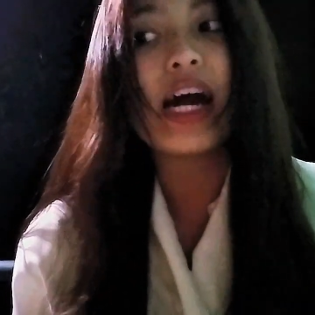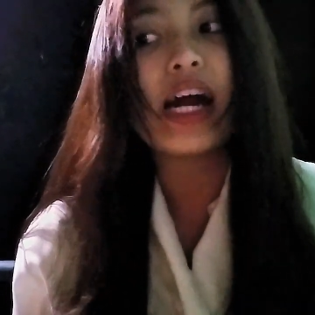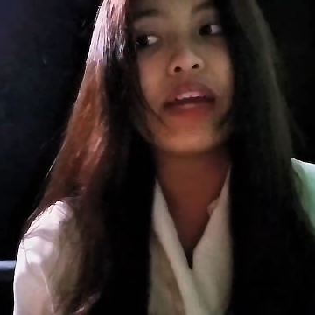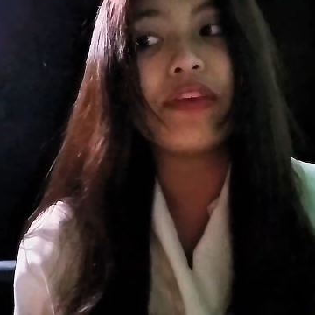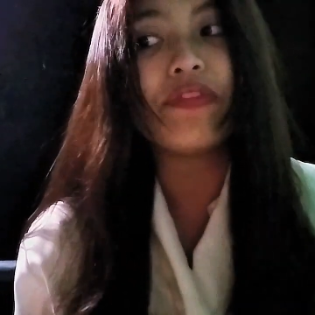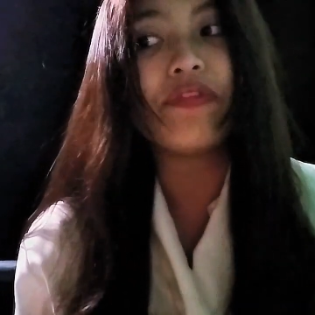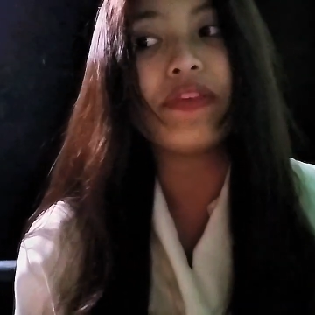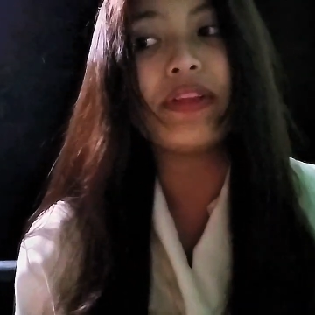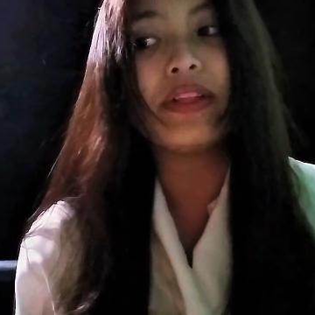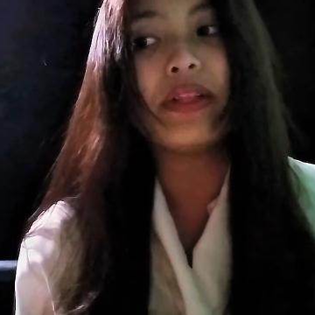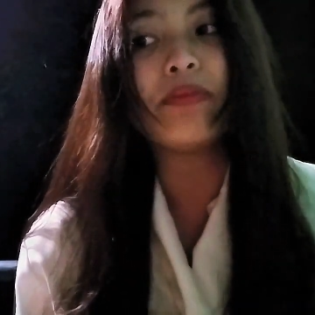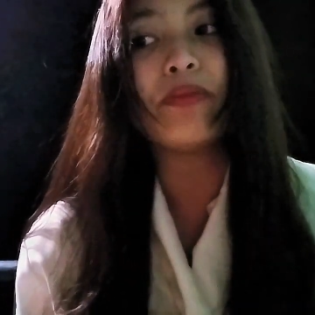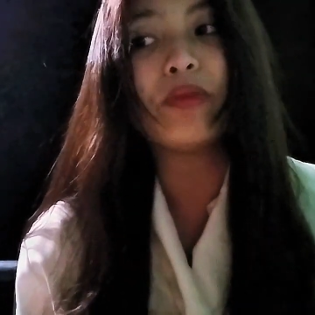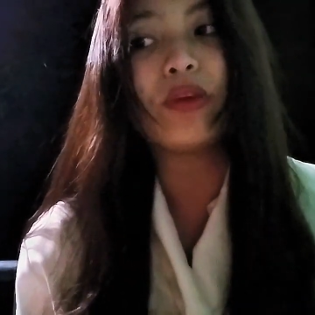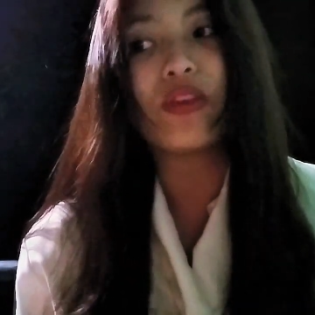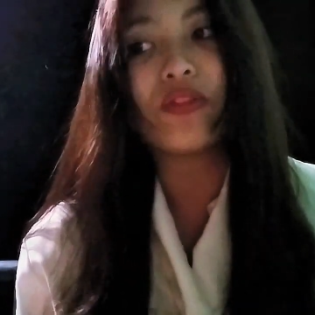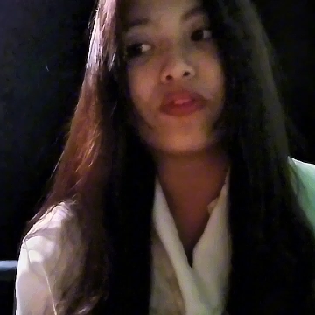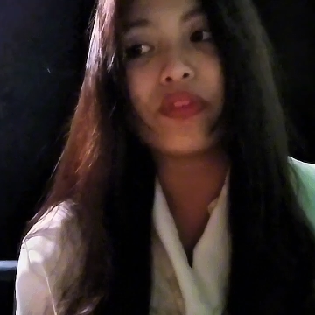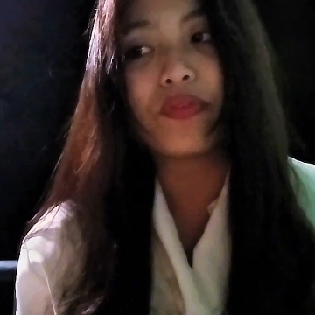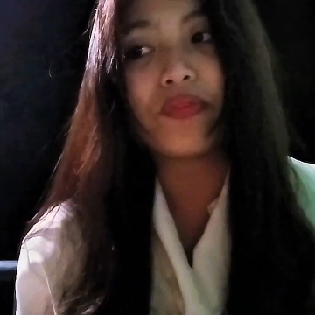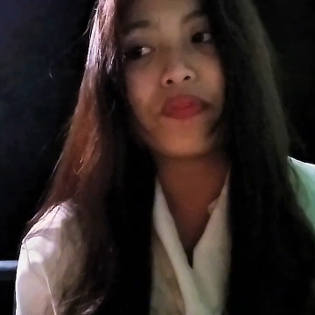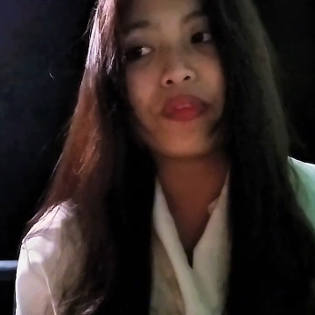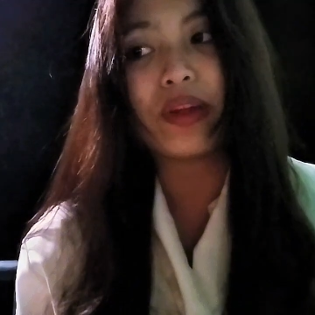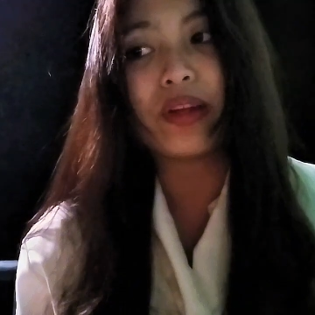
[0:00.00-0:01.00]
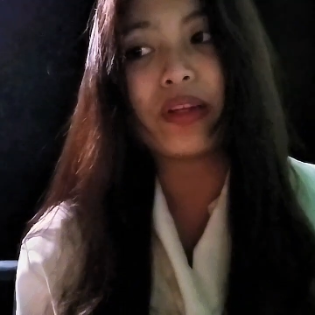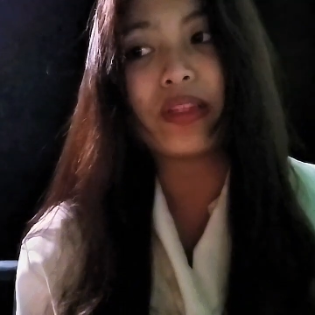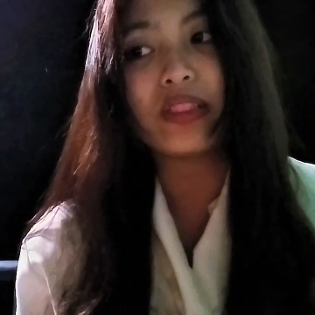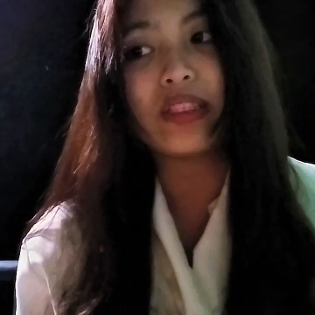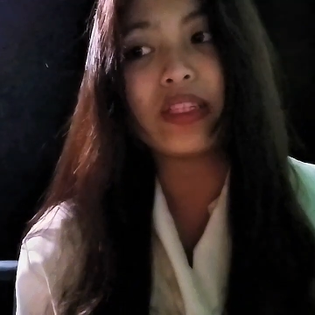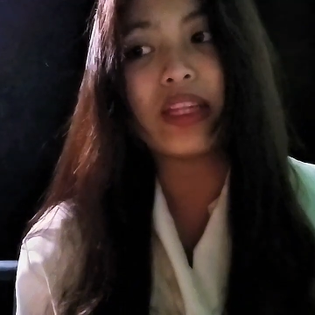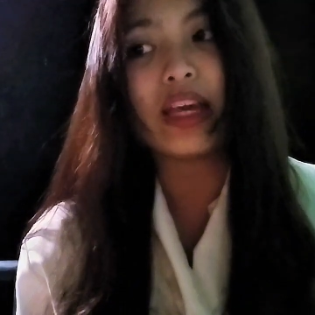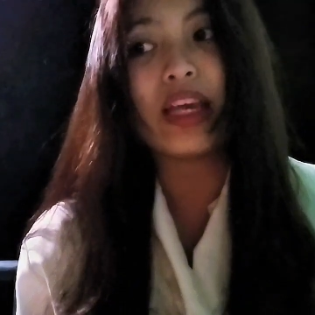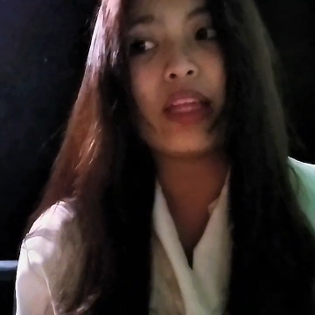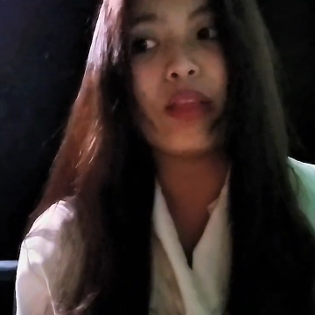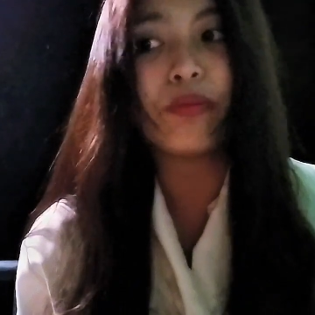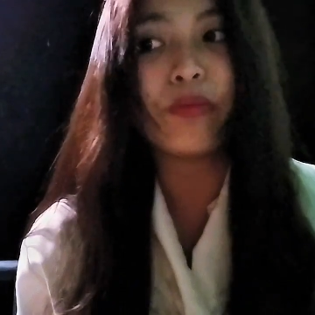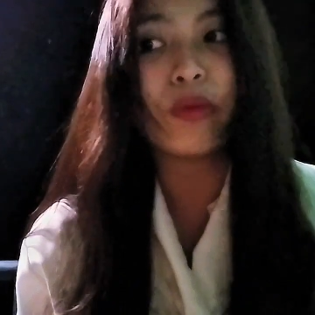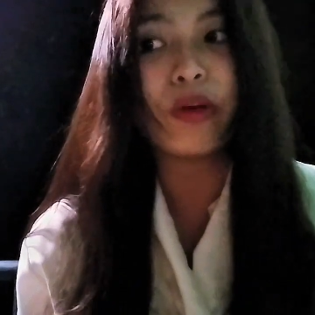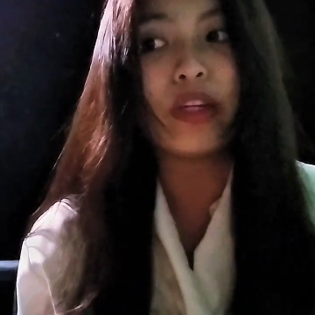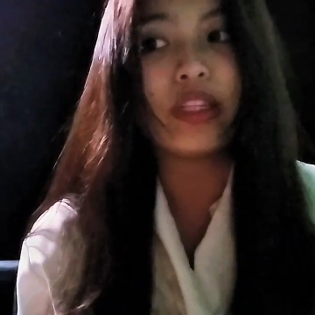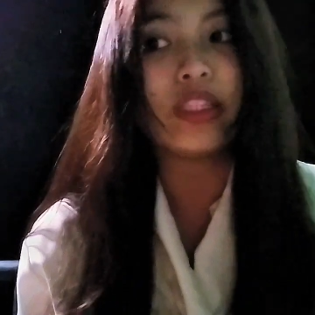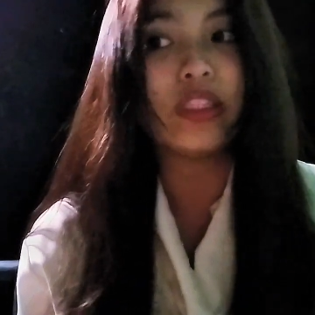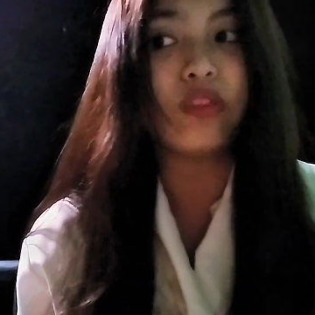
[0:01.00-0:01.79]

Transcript: I feel more prepared and more